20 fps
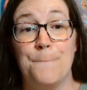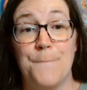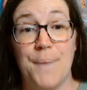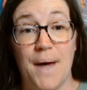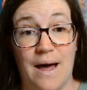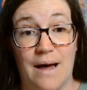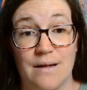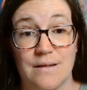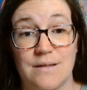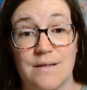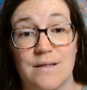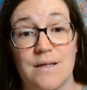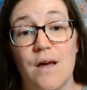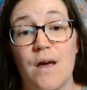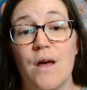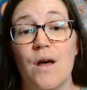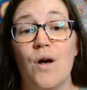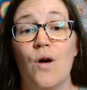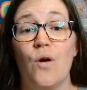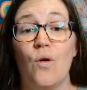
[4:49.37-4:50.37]
But
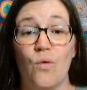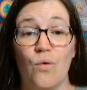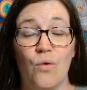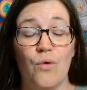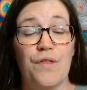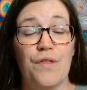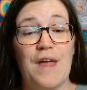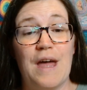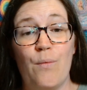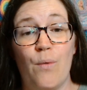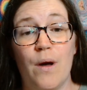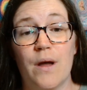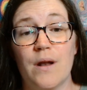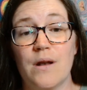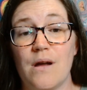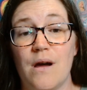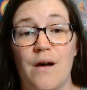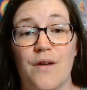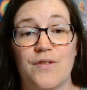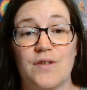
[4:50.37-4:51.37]
all they want
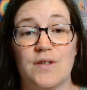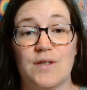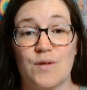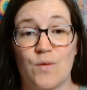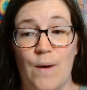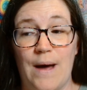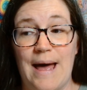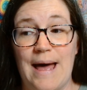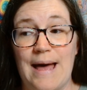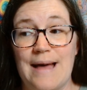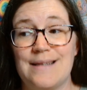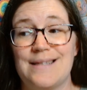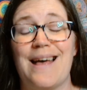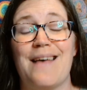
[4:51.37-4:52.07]
are the squares,